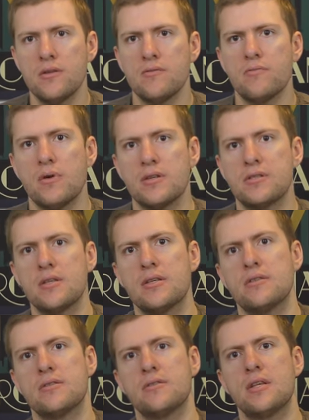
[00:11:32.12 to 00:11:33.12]
But it's,
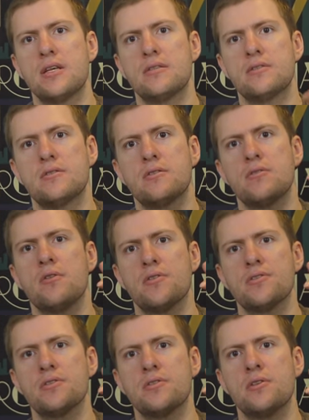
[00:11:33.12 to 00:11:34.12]
it's, it's two
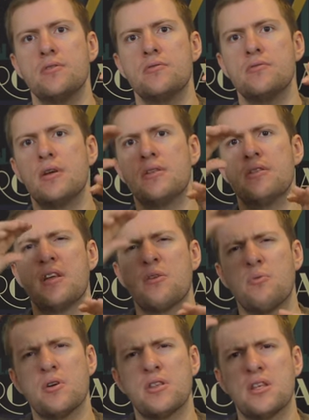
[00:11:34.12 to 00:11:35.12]
lots of two, then, then a
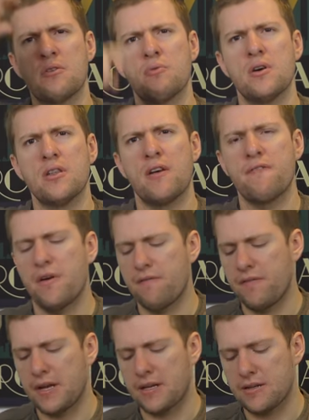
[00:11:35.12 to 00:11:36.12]
one, then a one, I, I
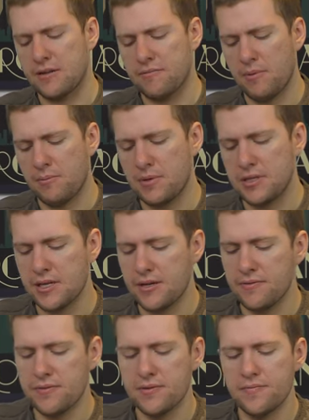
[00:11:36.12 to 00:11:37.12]
think, if memory
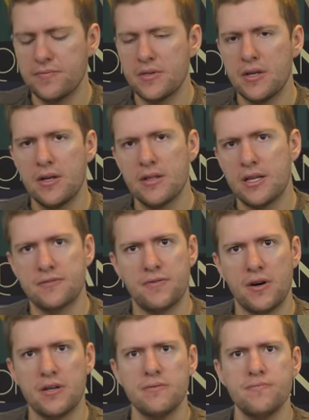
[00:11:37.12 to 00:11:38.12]
serves. That's
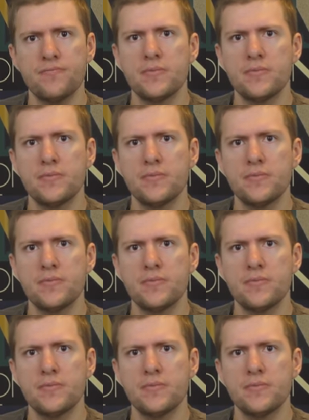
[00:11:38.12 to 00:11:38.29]
fine.